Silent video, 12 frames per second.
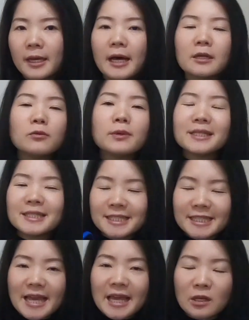I don't want to
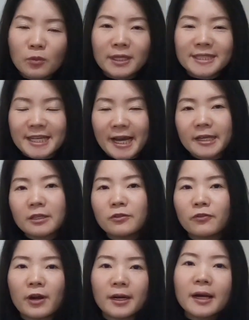see anyone dying
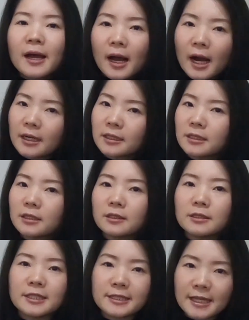from
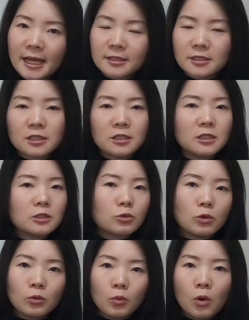hunger, disasters,
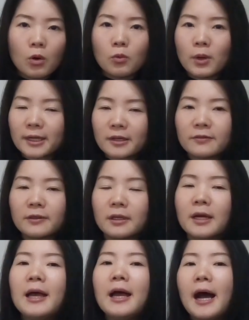or war,
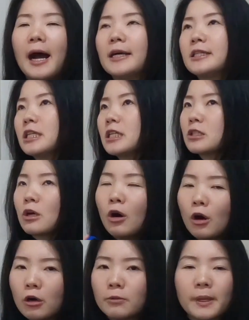whatever. I just
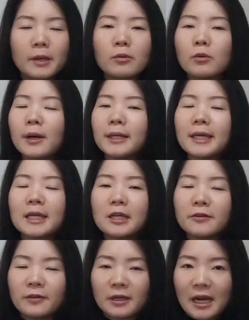hope everyone can
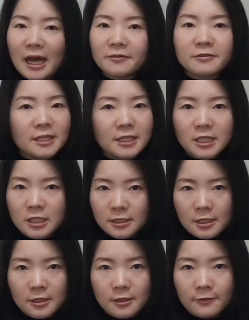live a life they
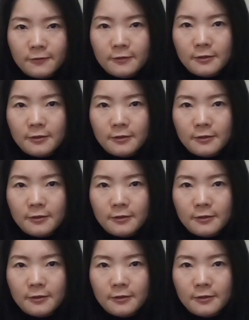deserve.